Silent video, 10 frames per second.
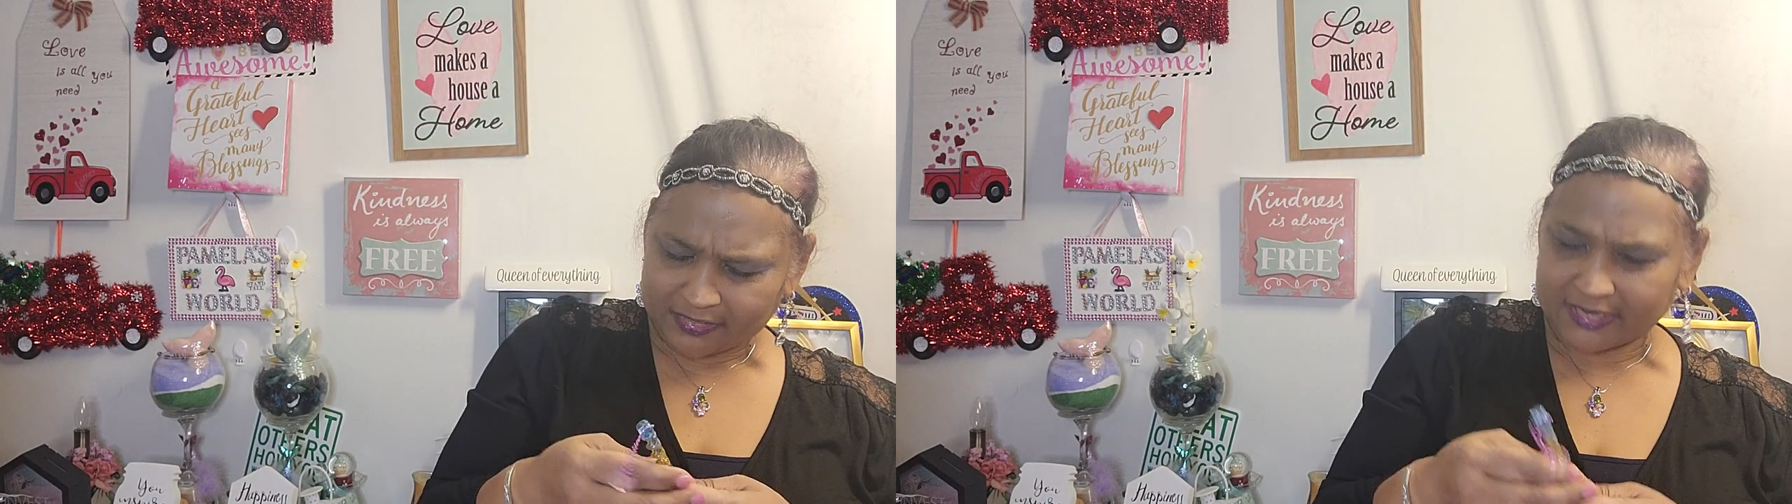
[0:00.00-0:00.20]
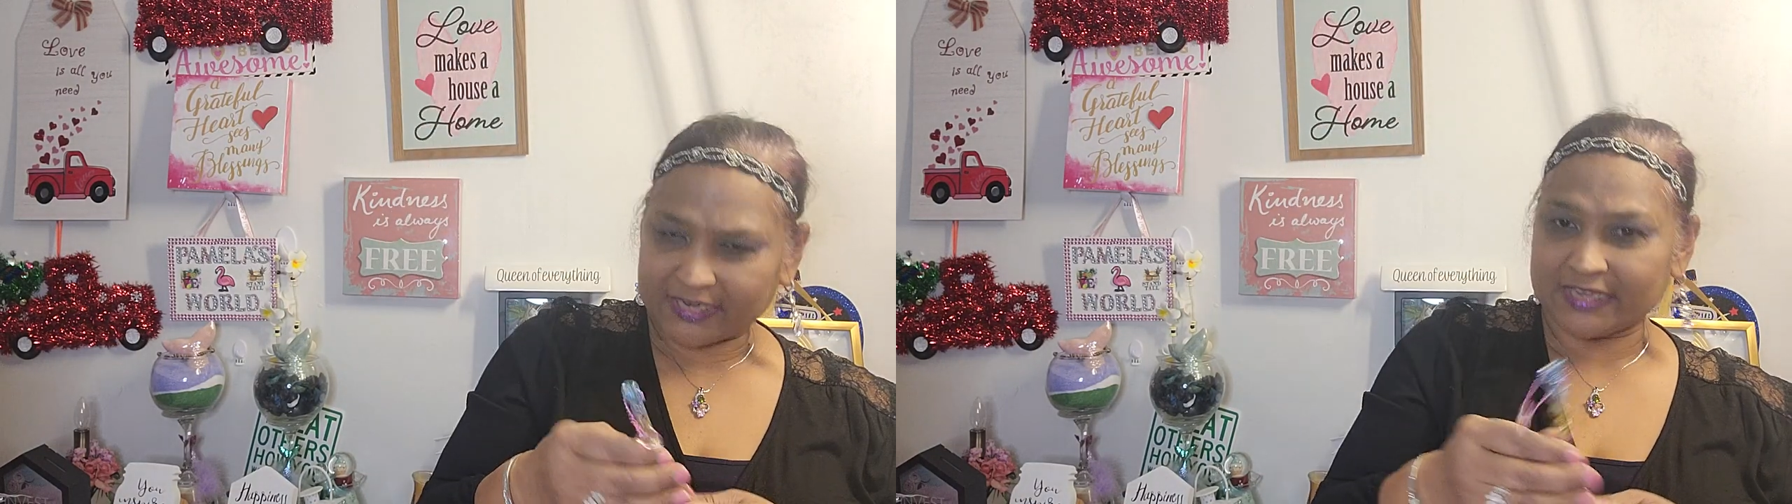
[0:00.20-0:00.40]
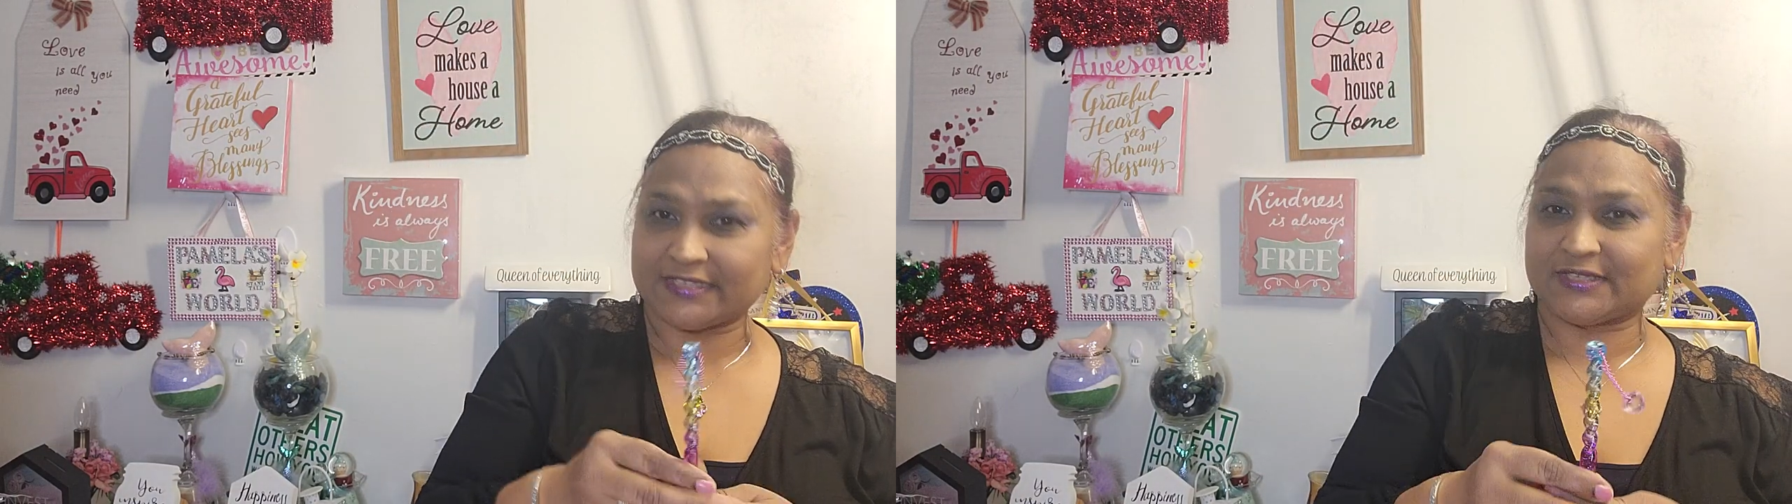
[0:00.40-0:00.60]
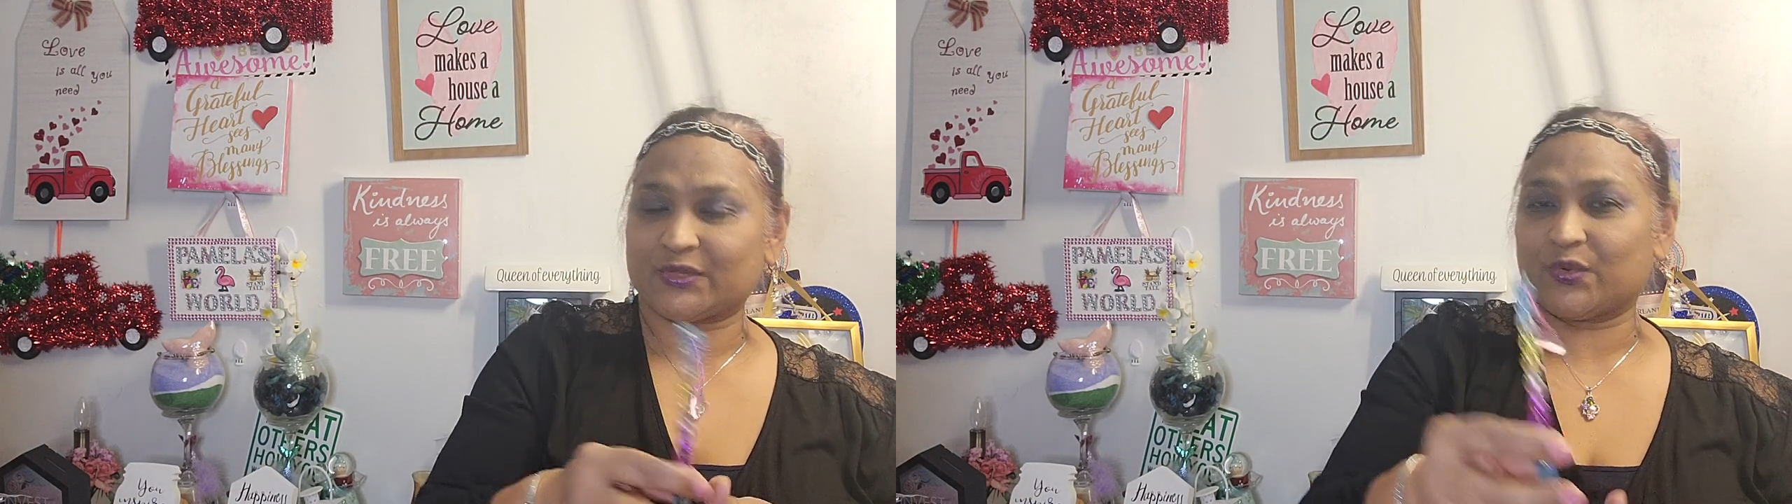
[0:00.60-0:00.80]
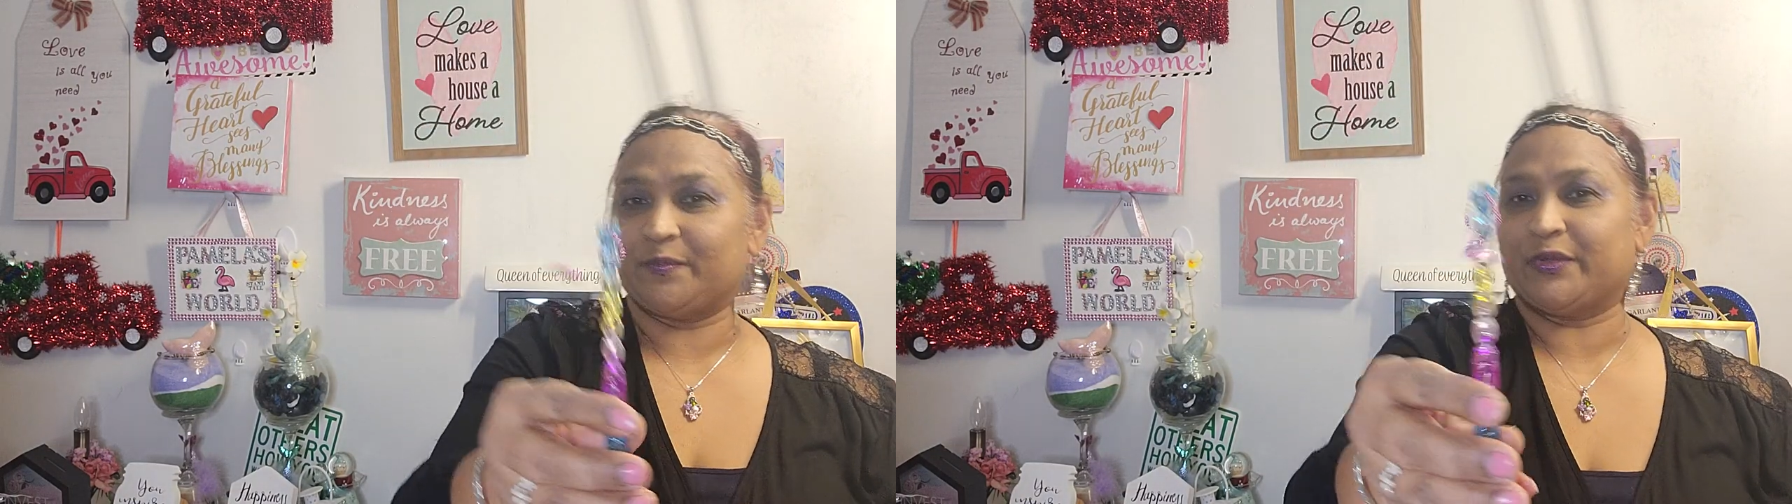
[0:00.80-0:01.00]
It is
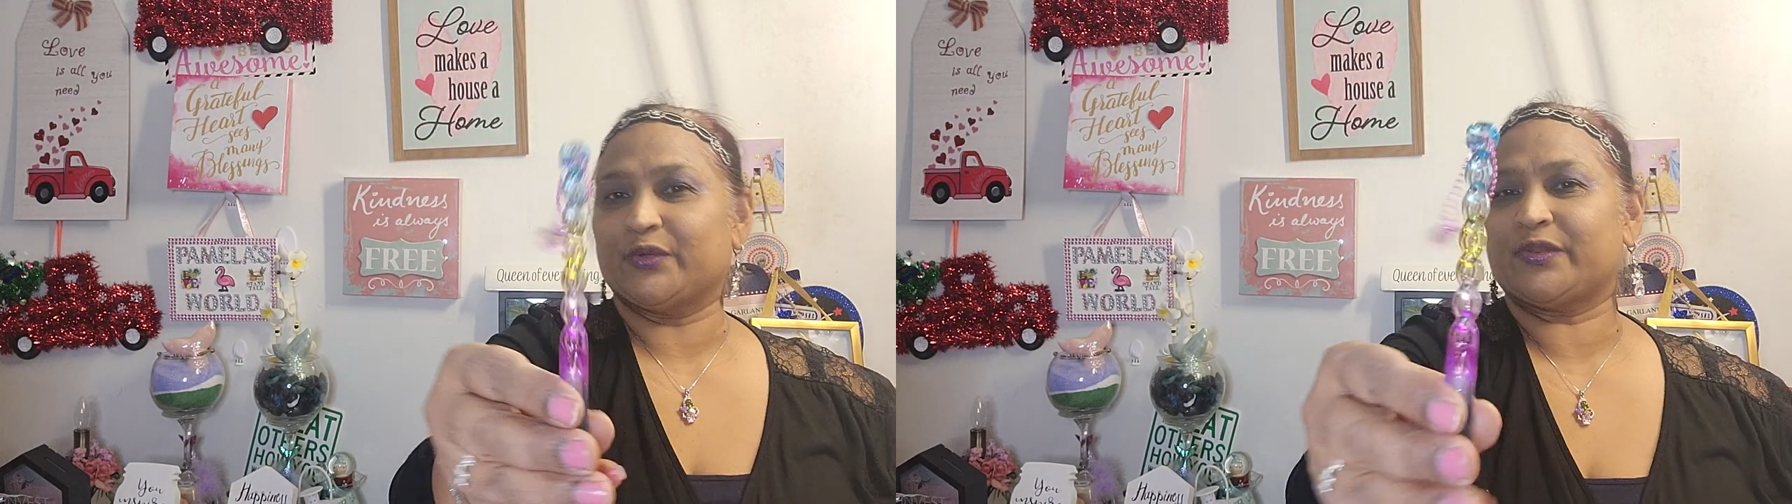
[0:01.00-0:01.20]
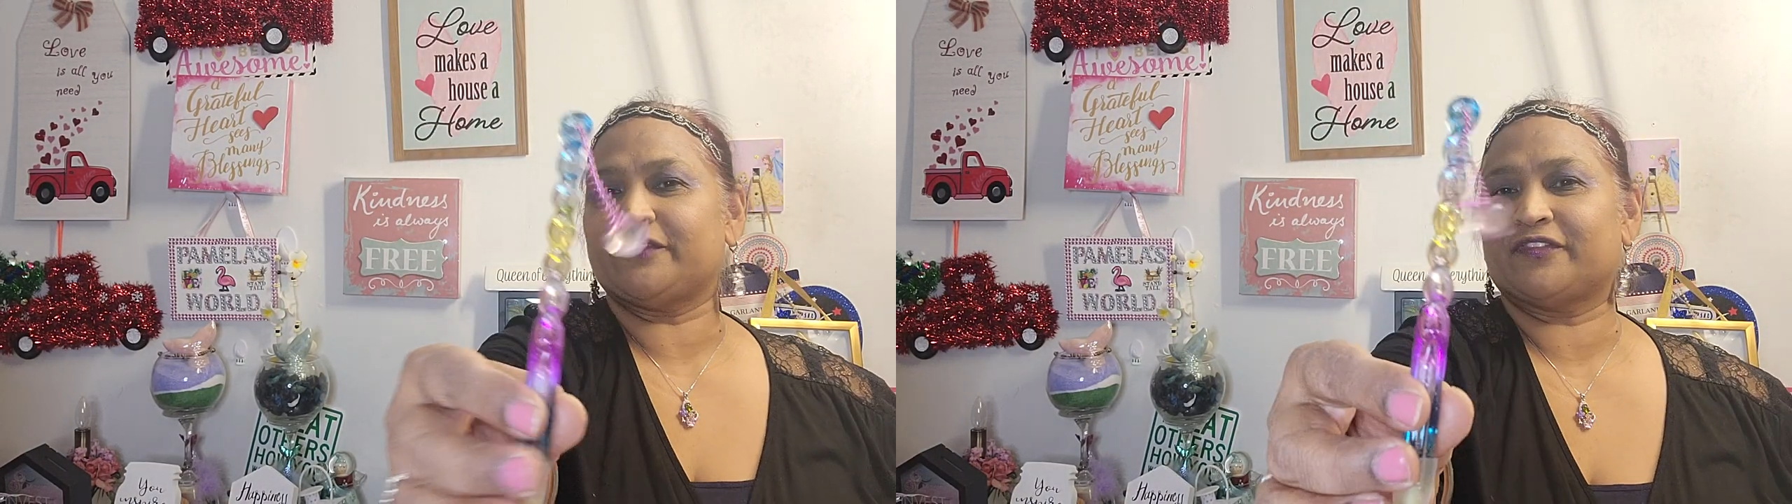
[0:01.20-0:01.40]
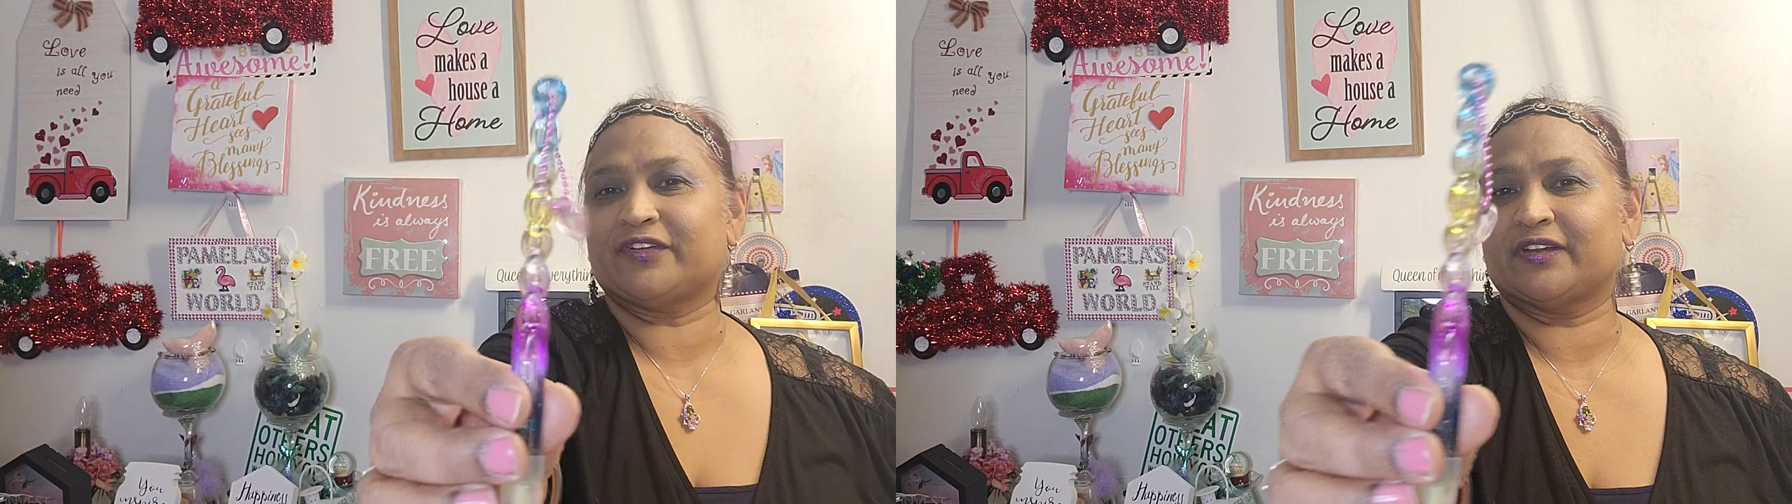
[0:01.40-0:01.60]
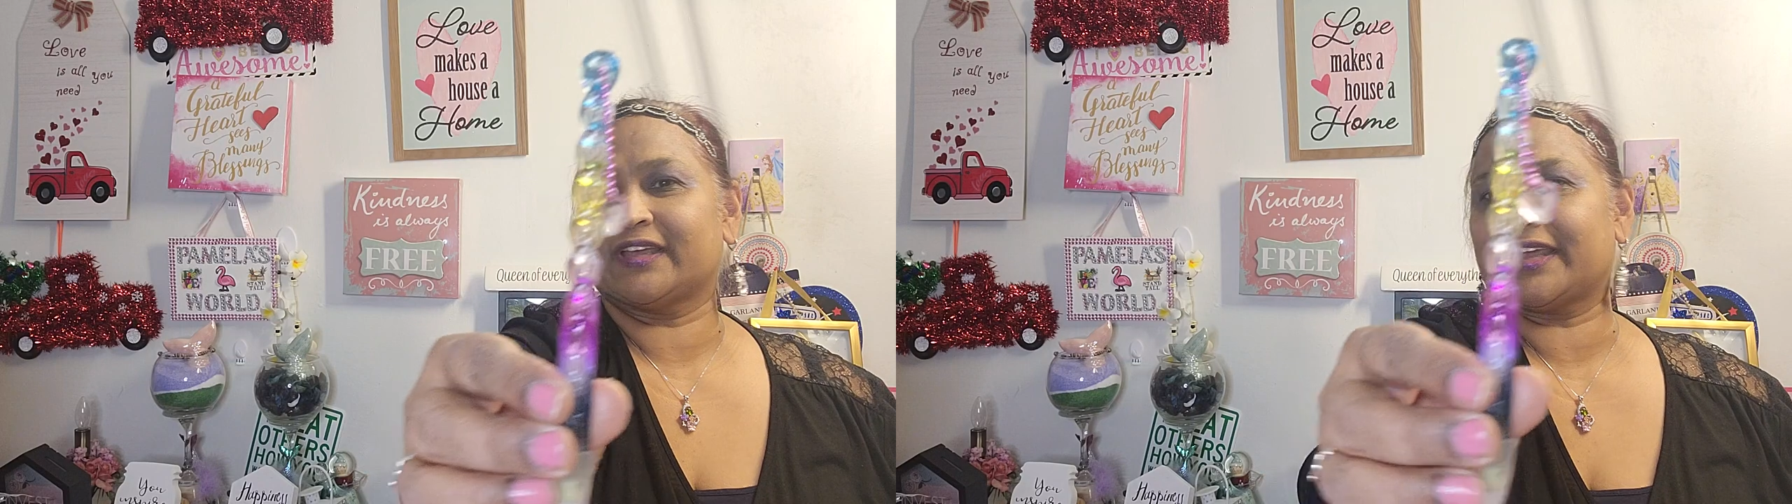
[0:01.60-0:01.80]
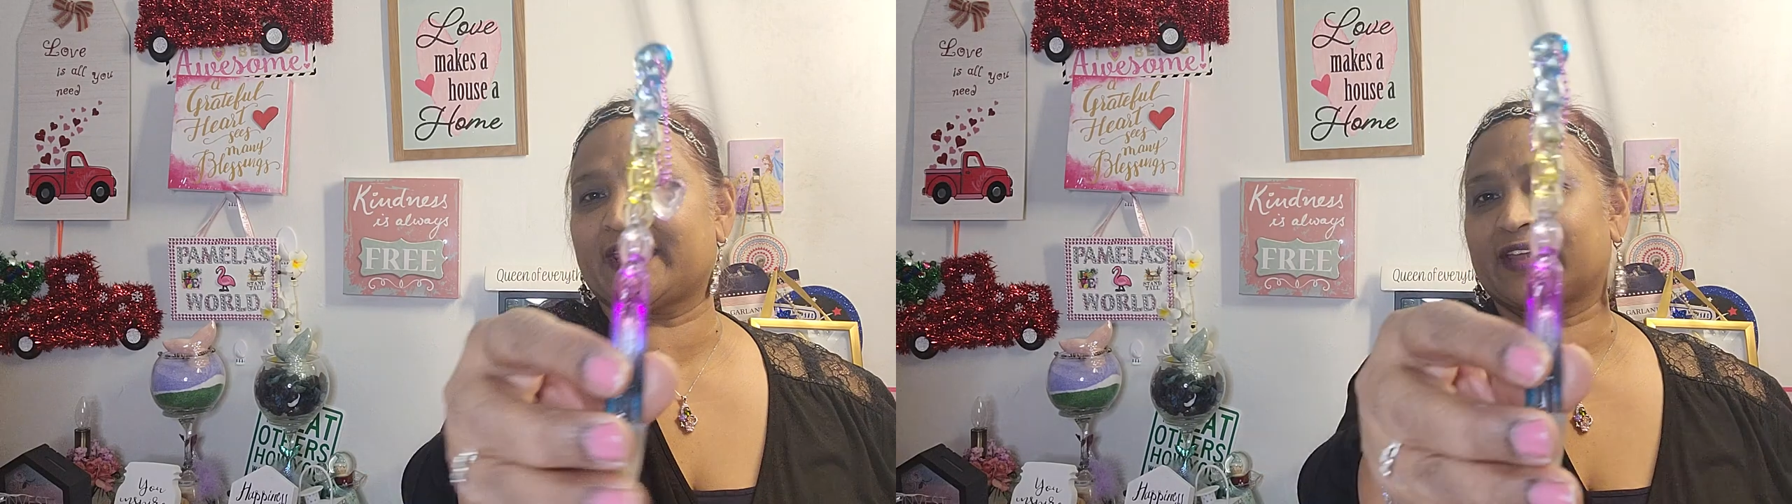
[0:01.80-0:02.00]
so beautiful.
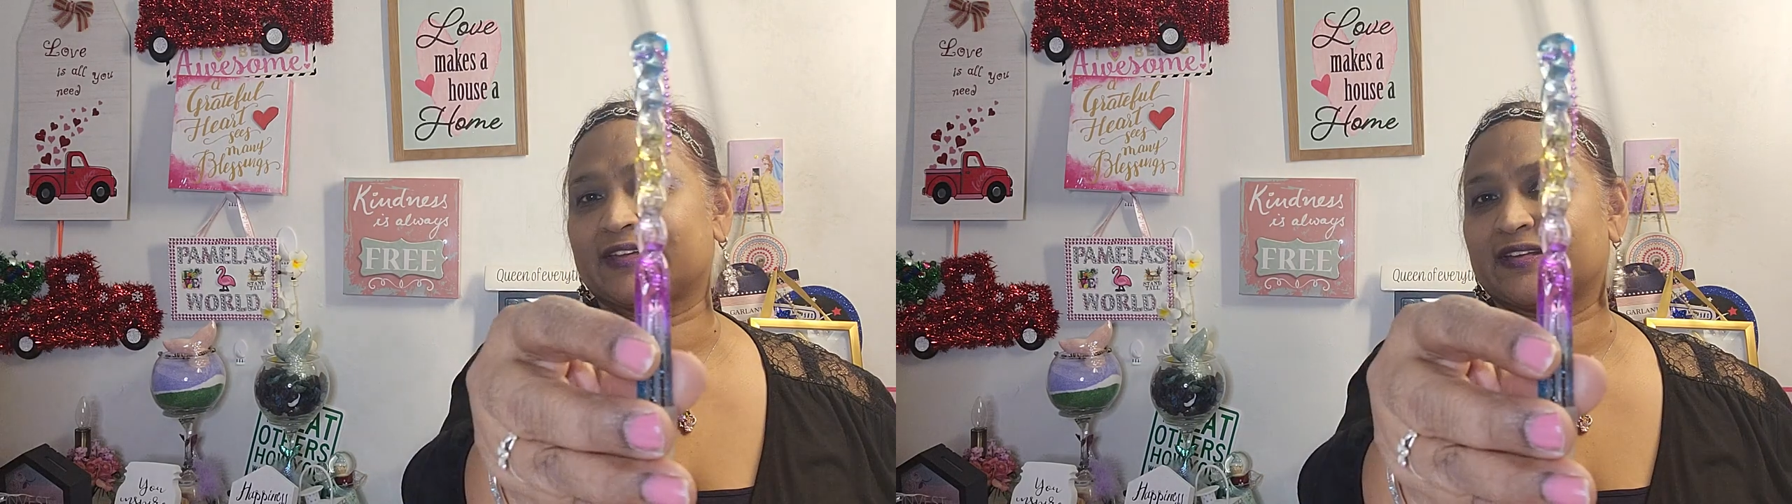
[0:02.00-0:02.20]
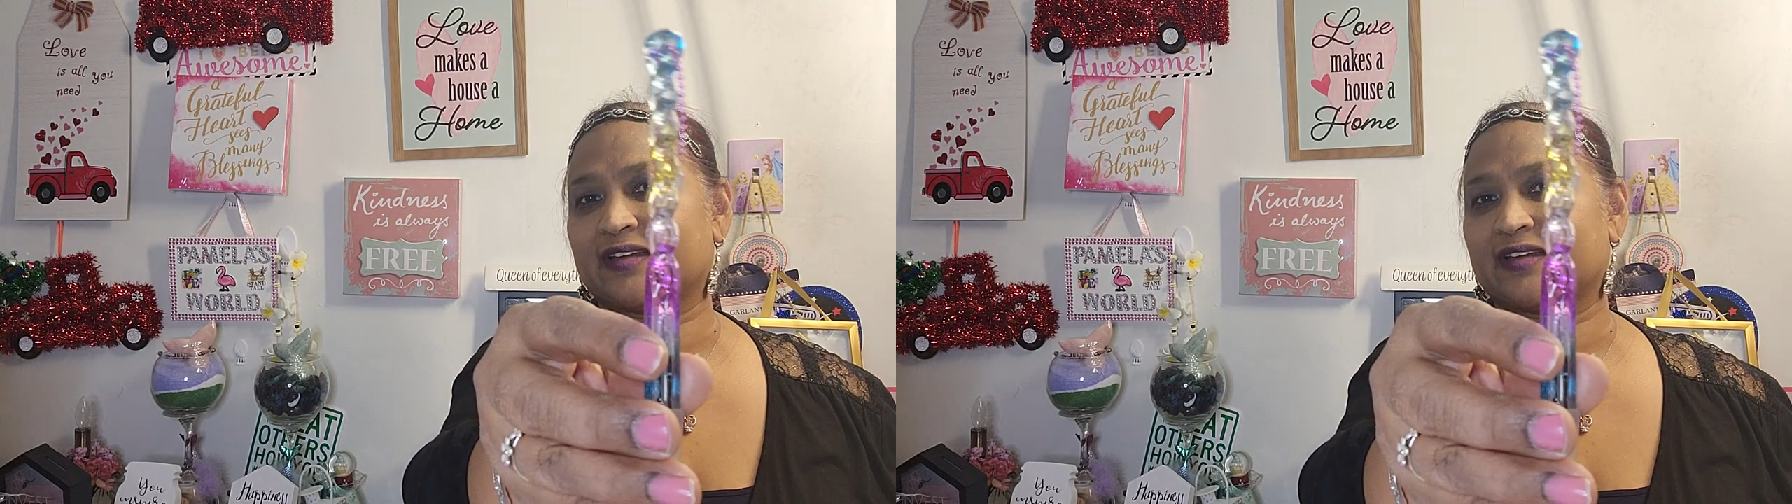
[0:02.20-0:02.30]
Look at that.